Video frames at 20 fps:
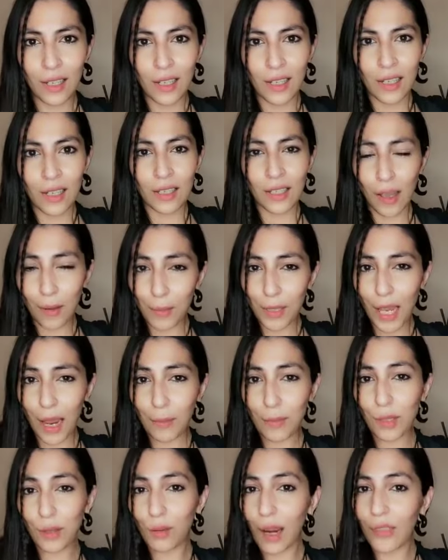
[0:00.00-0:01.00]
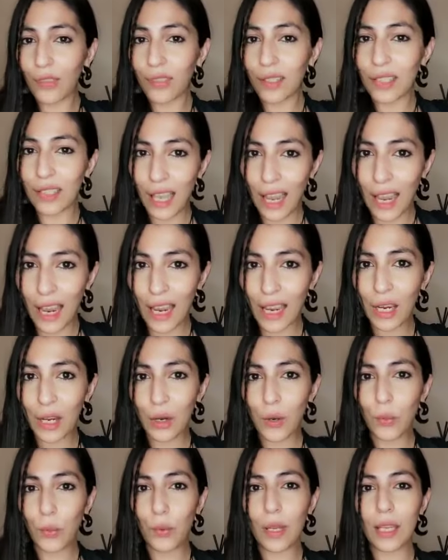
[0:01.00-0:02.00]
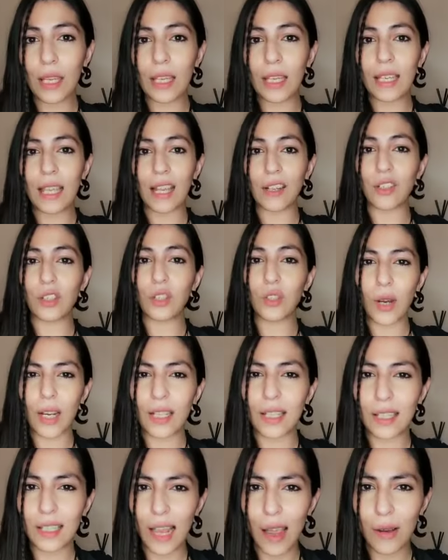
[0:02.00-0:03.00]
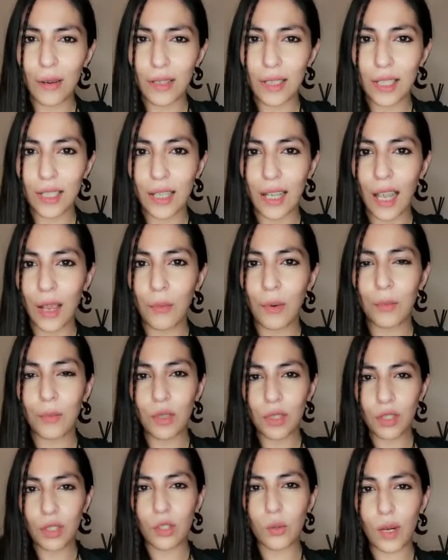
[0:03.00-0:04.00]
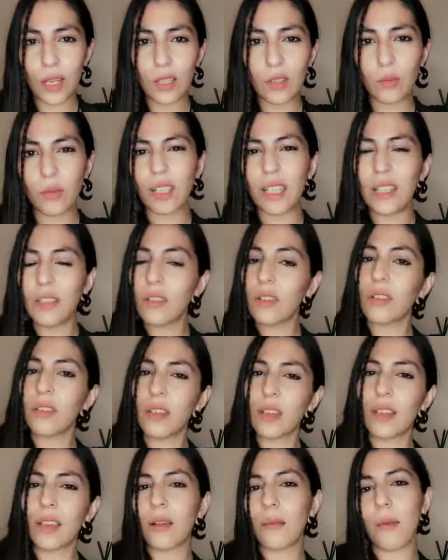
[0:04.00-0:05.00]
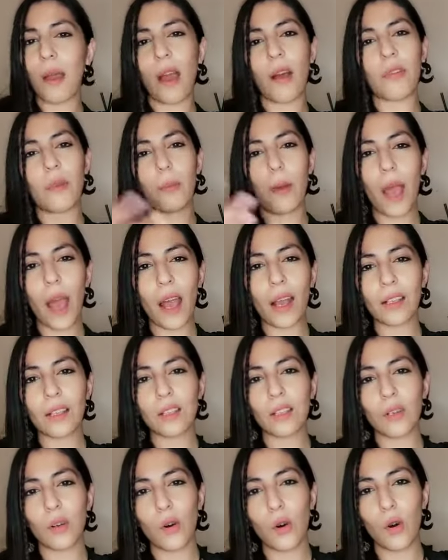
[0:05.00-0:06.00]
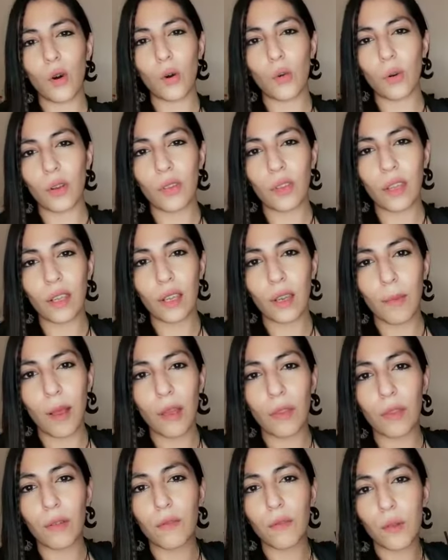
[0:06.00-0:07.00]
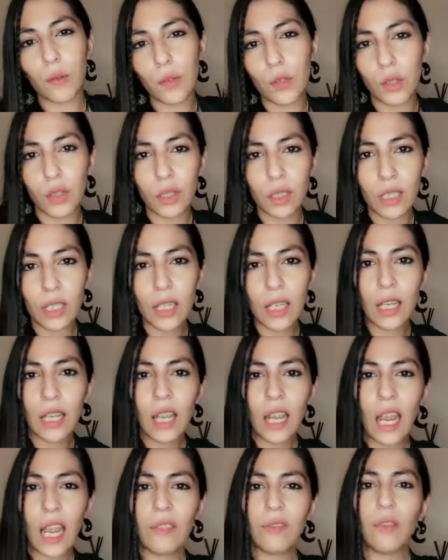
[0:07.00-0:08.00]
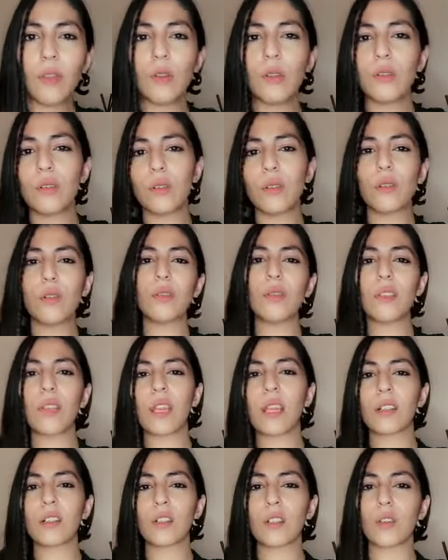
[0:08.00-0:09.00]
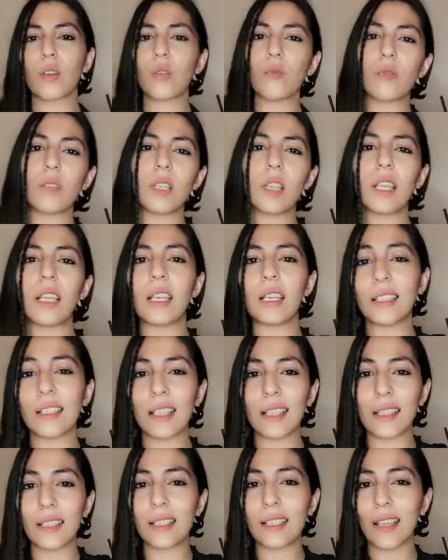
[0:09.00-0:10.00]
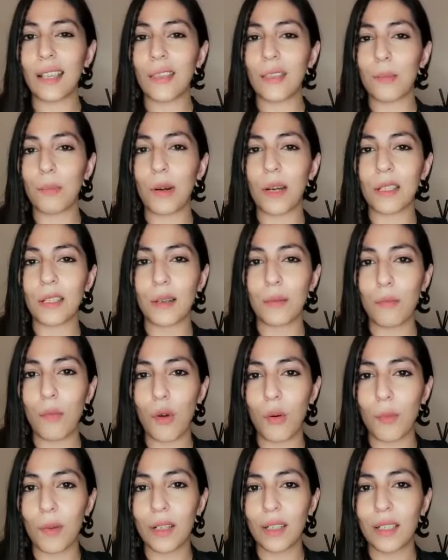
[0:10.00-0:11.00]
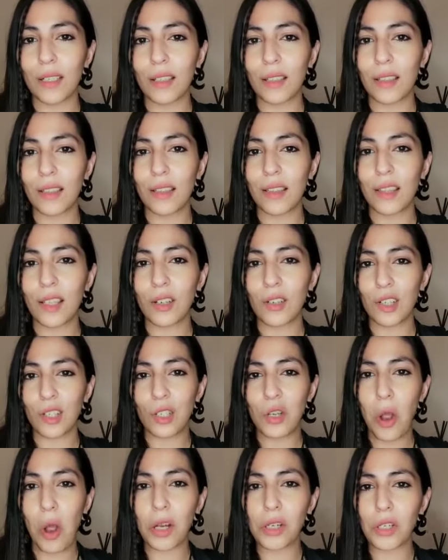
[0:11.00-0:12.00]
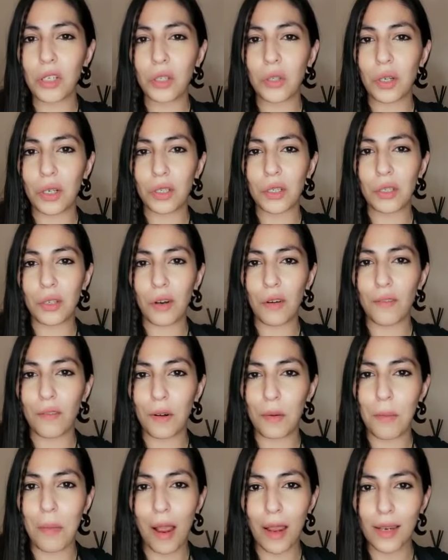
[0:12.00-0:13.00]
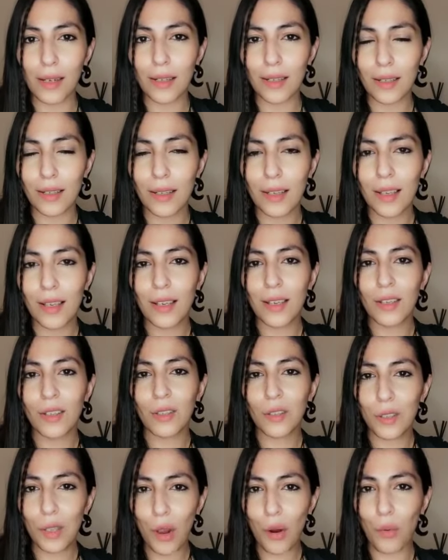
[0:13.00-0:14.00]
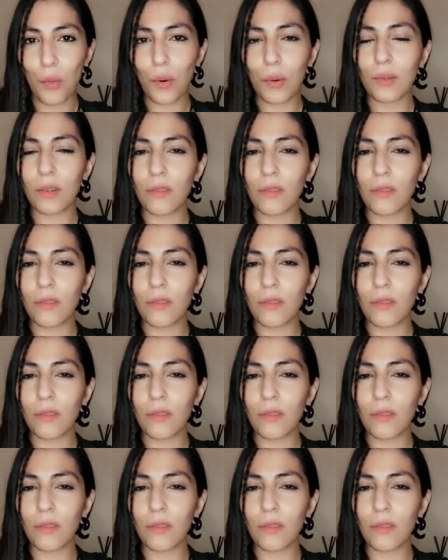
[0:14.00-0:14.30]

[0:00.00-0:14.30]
Sometimes throughout the day, we get stressed out. And when we're stressed, we're either thinking about the past or we're thinking about the future. And those two things don't really exist in the present moment. They're just constructs of our mind. So when we're